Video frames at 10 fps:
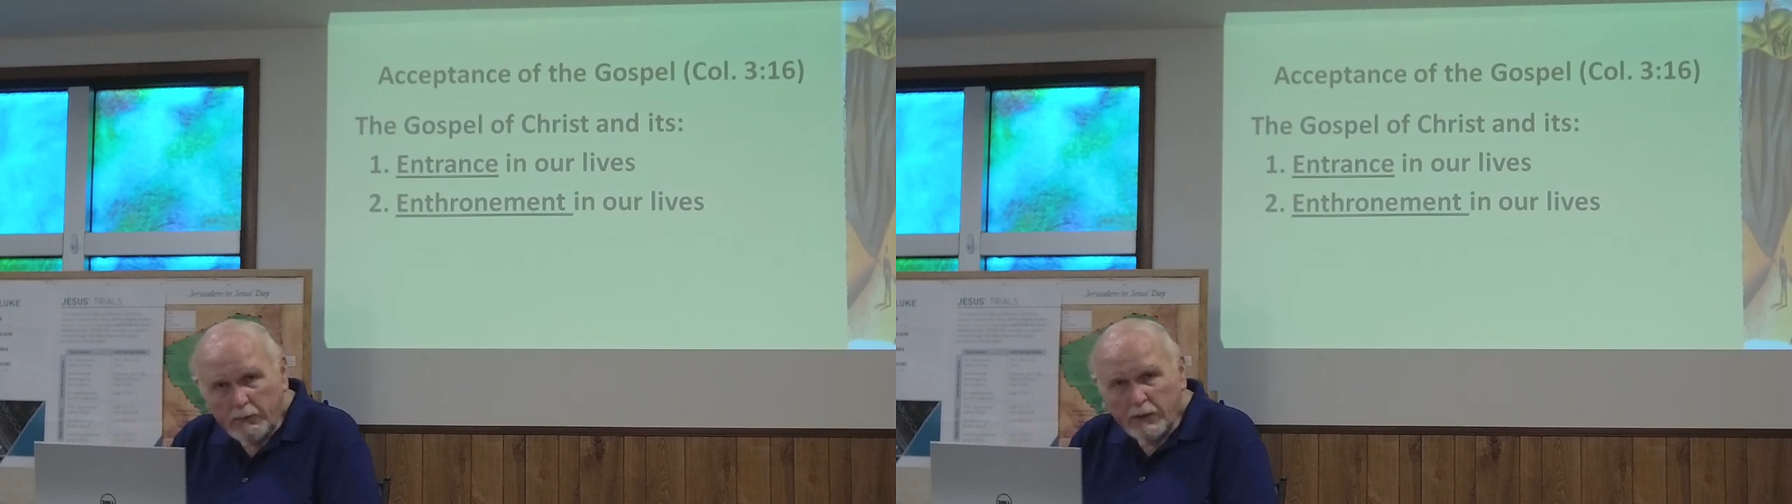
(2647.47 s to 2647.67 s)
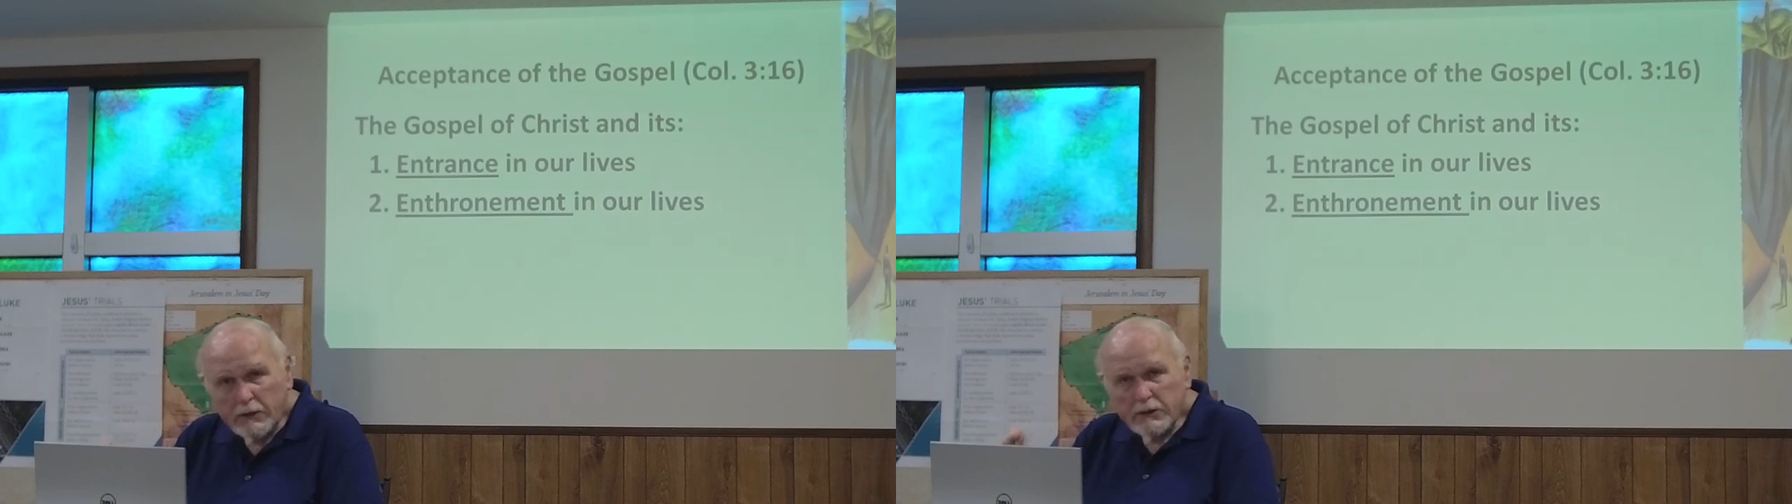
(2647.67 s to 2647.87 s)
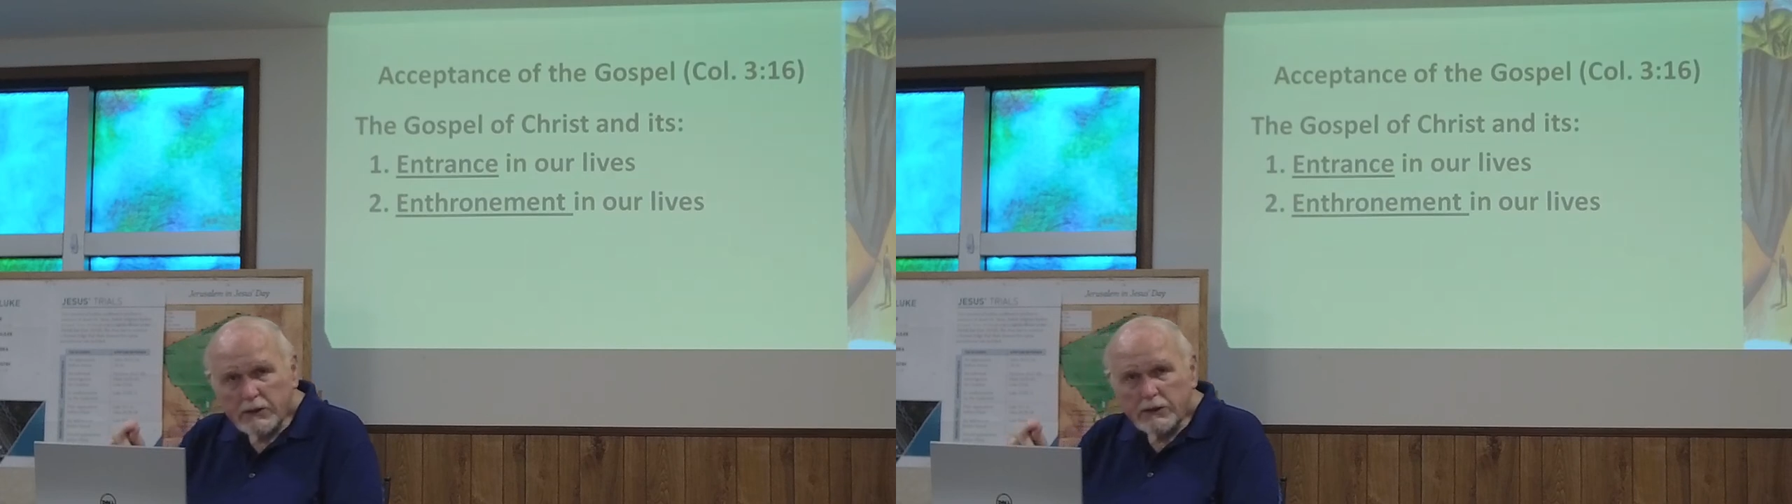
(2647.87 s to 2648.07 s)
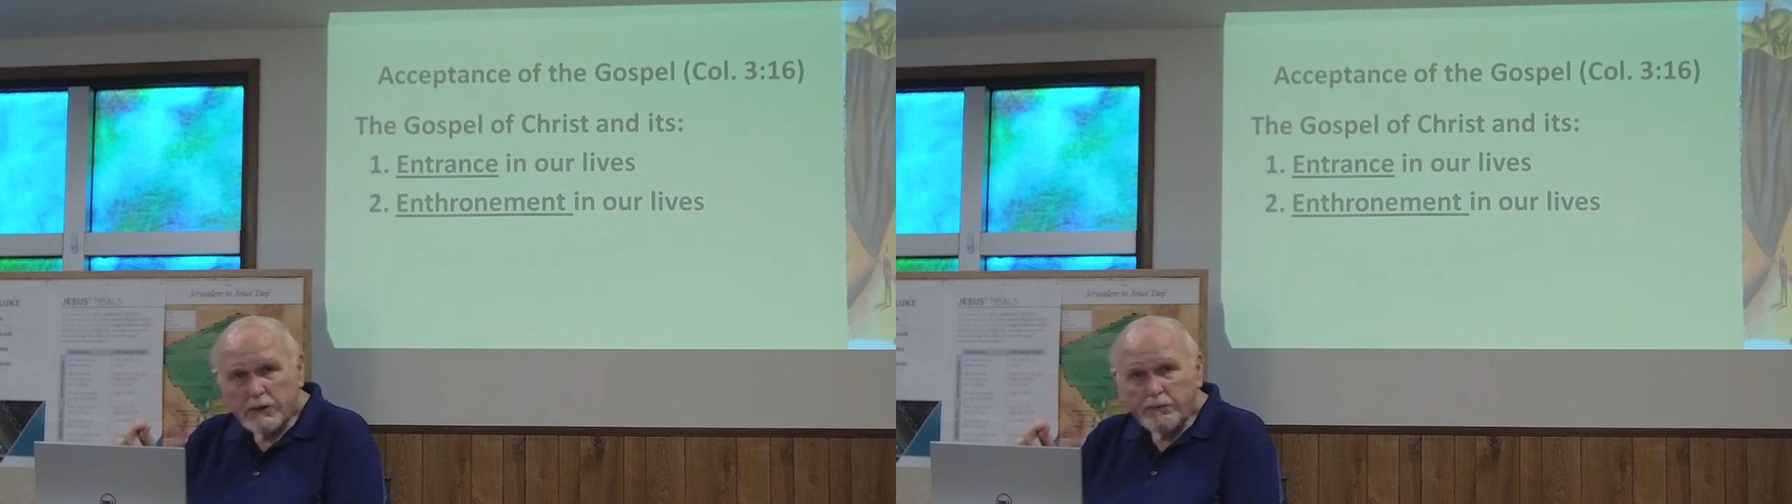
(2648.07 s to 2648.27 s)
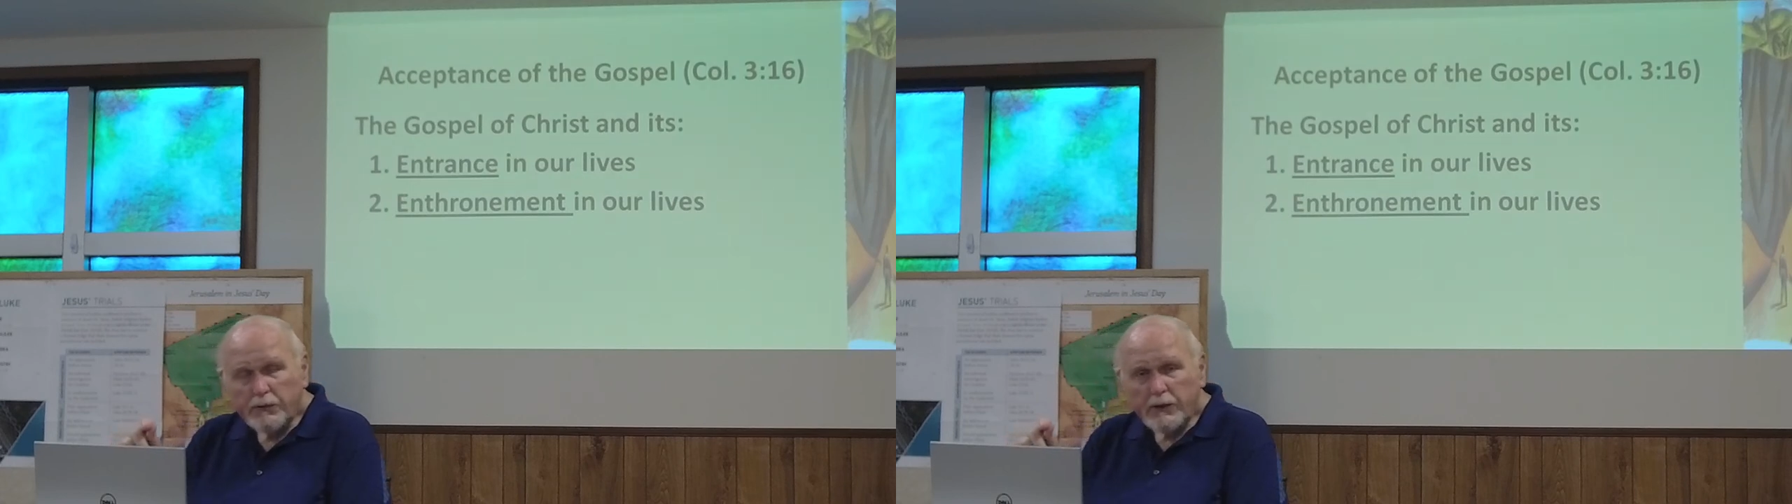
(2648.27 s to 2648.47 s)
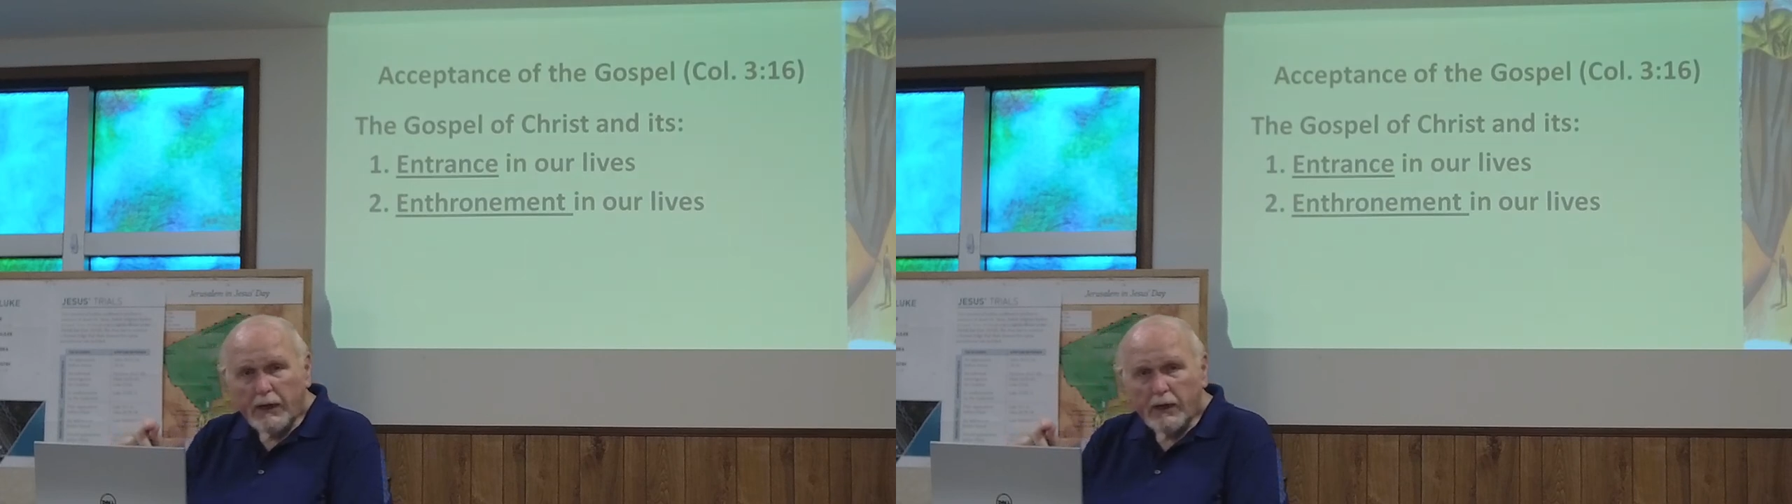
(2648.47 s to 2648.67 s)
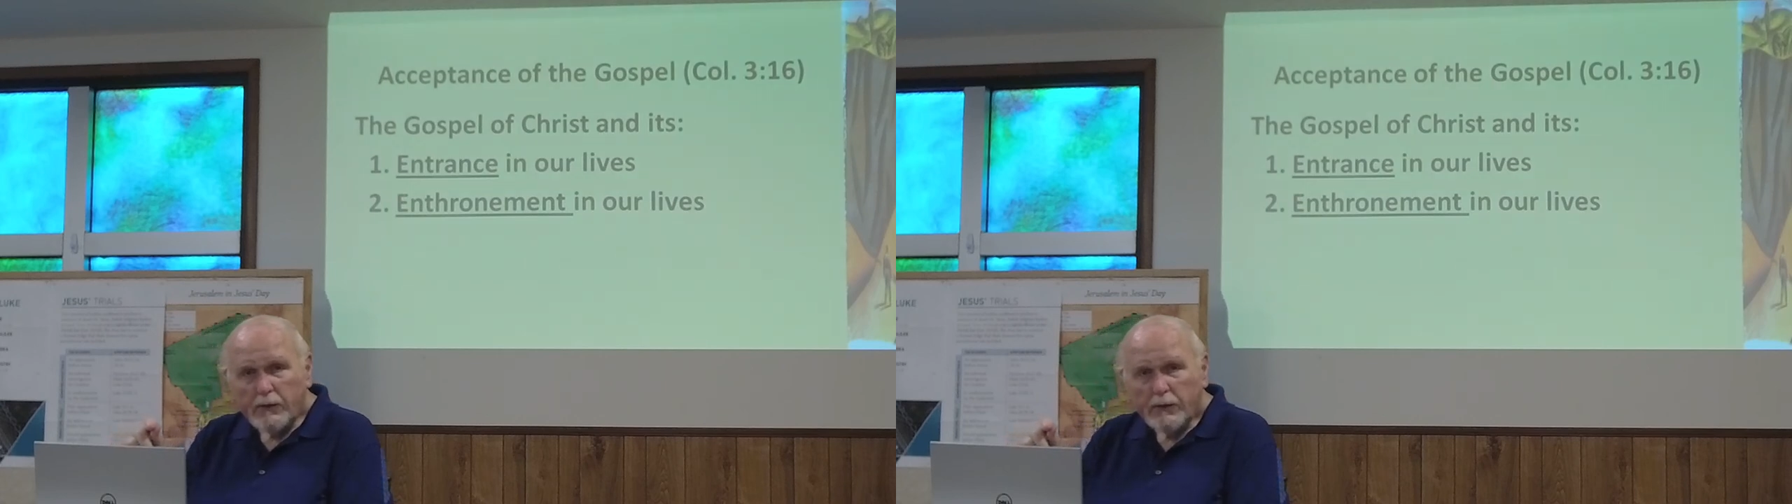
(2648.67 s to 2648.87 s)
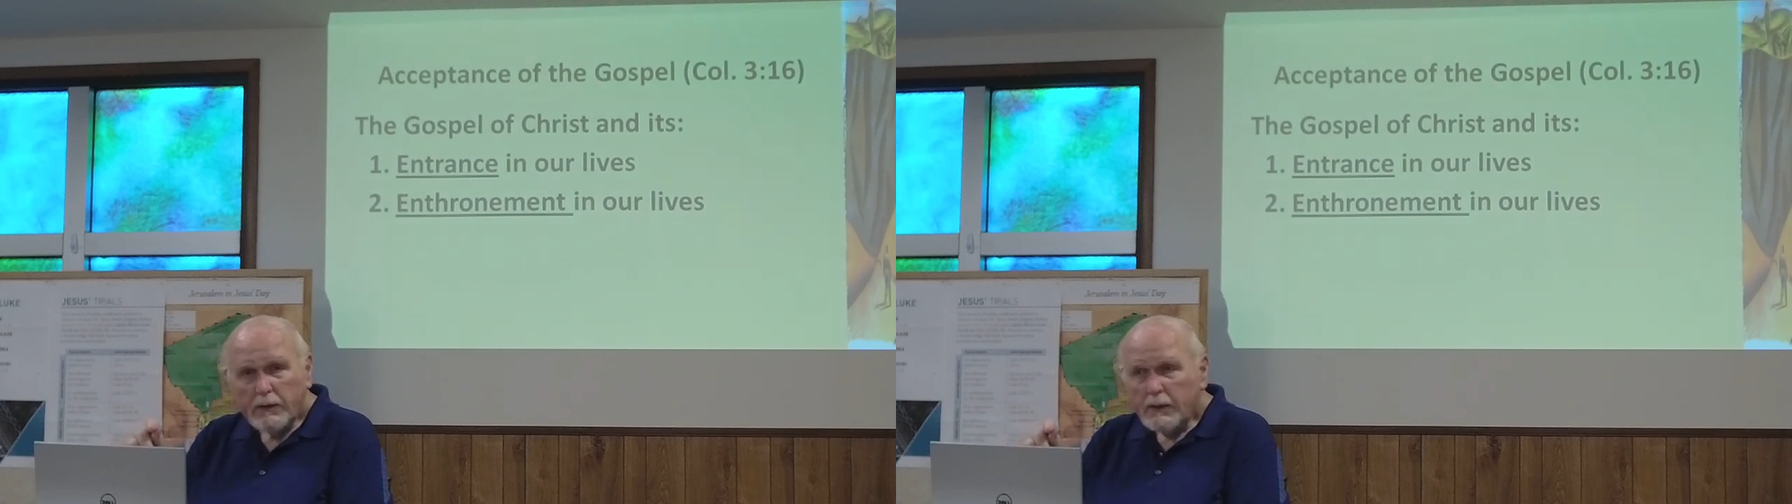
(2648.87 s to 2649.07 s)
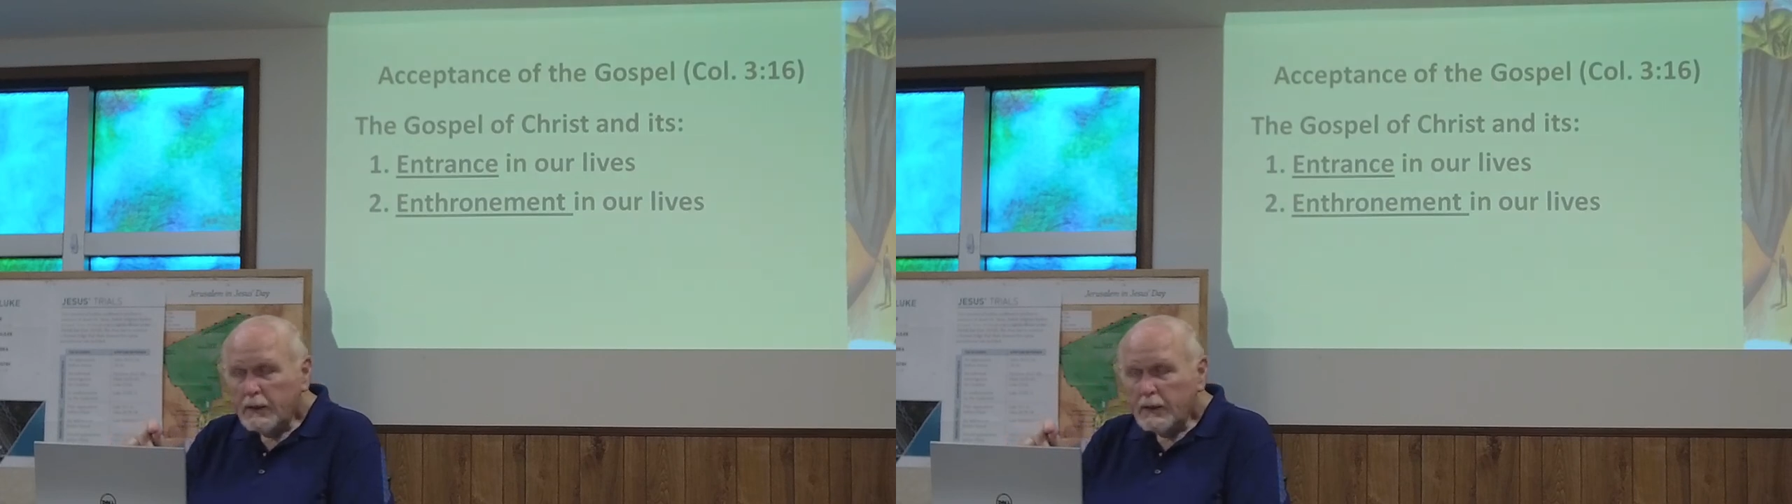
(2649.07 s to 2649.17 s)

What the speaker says: wants us to put out.